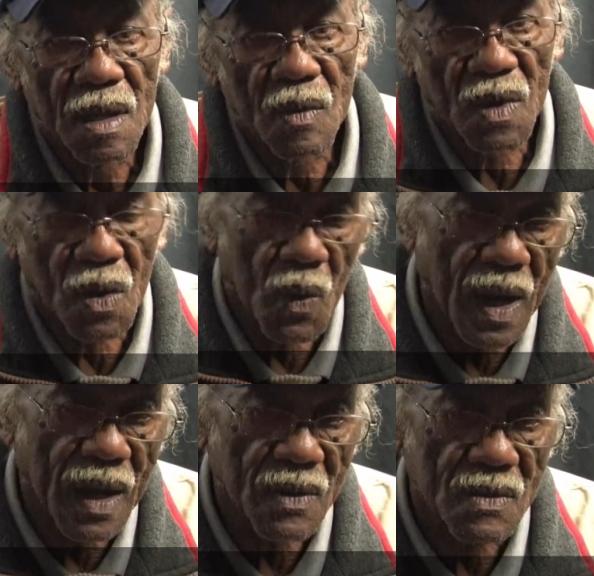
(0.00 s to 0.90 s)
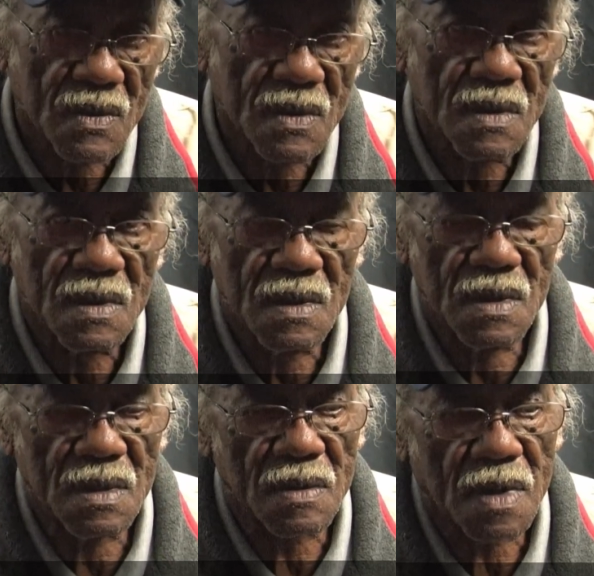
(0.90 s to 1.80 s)
We go out,
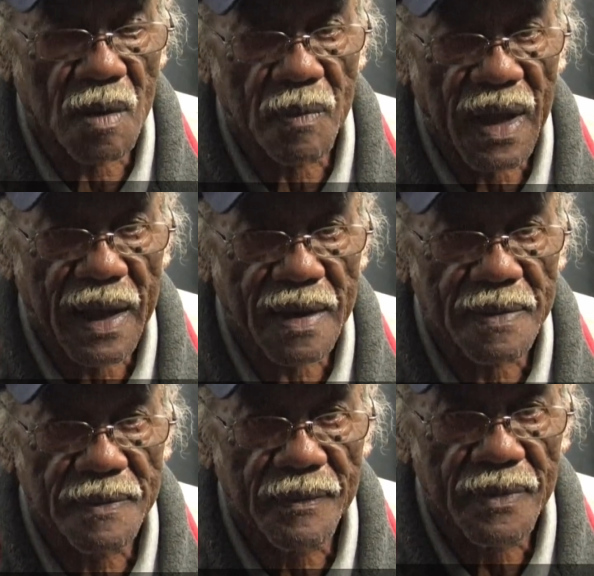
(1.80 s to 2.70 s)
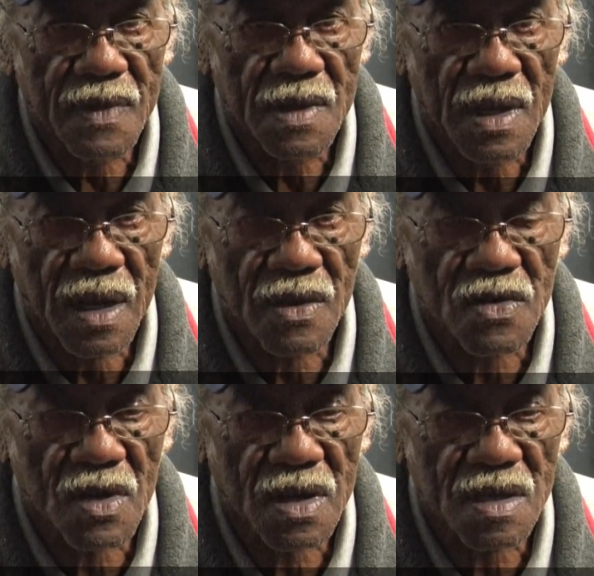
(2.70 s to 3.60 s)
come back, and had
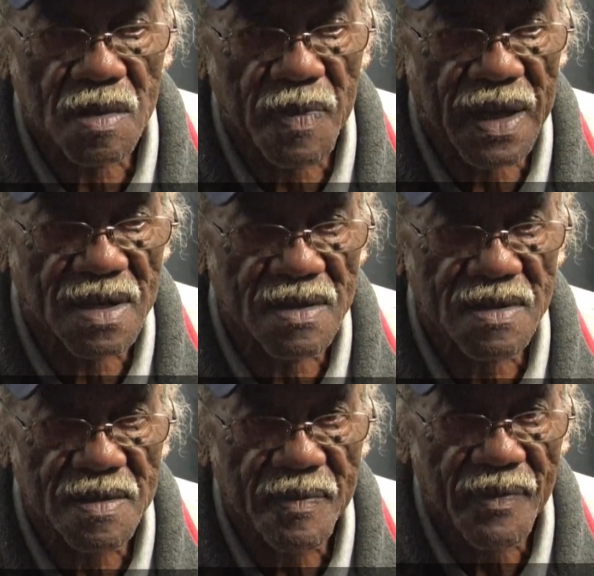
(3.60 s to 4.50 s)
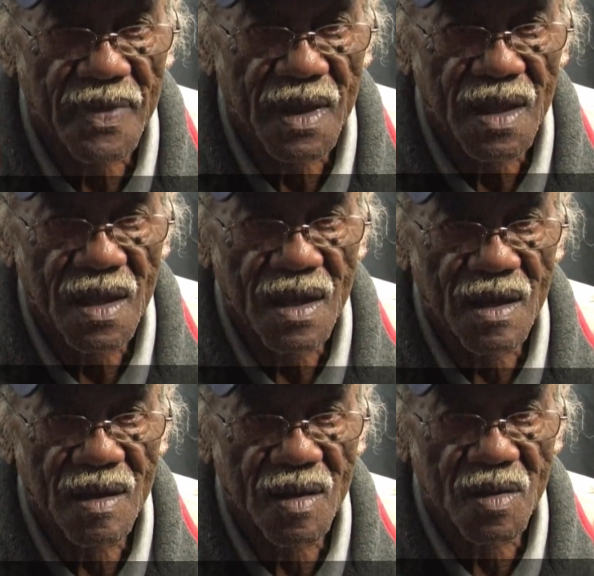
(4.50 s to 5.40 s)
truck inspections.
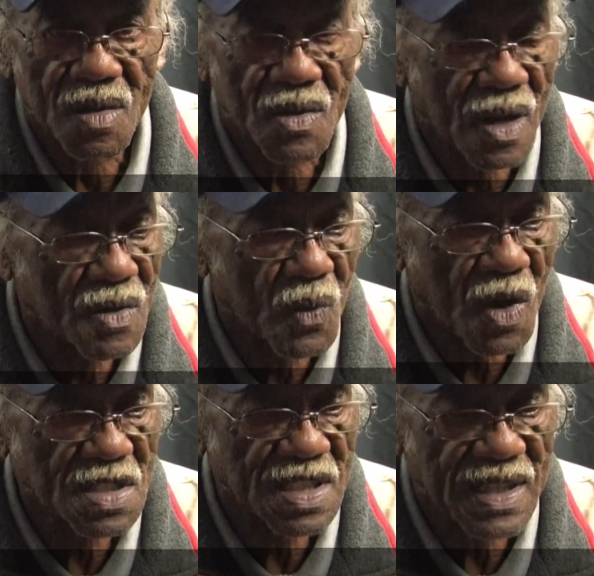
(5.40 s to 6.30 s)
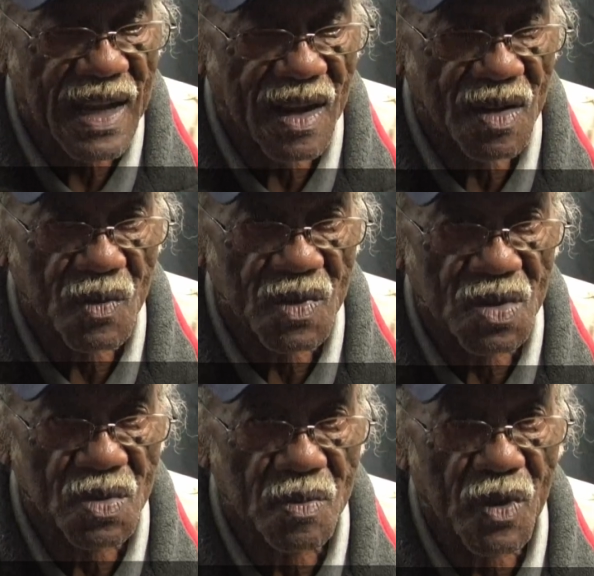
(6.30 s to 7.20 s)
You'd have to wash it down, and we
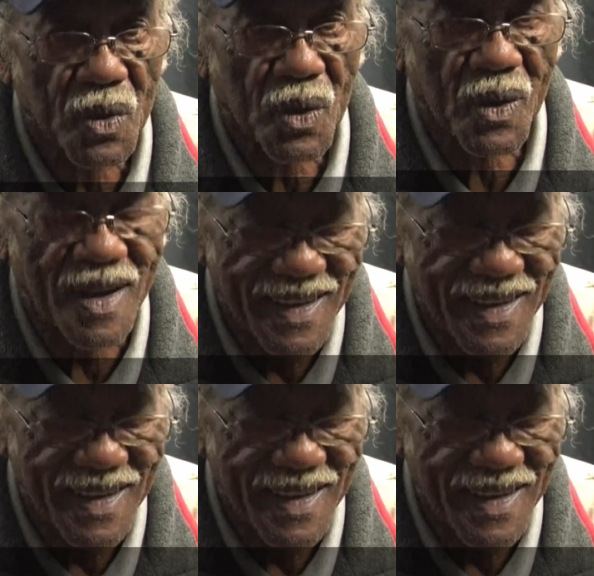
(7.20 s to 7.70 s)
would motor oil